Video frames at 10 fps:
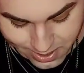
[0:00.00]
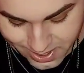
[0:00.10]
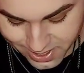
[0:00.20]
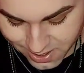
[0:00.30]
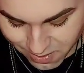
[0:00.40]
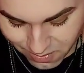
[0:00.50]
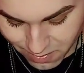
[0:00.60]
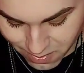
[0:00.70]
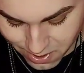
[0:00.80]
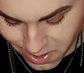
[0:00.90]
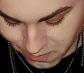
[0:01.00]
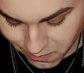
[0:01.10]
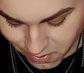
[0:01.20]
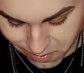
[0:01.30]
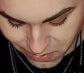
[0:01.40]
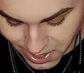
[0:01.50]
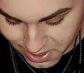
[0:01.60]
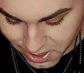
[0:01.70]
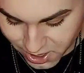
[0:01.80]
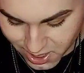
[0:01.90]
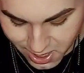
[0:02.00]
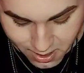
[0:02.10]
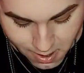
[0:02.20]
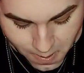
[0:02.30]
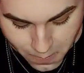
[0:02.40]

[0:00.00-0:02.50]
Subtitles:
some more information.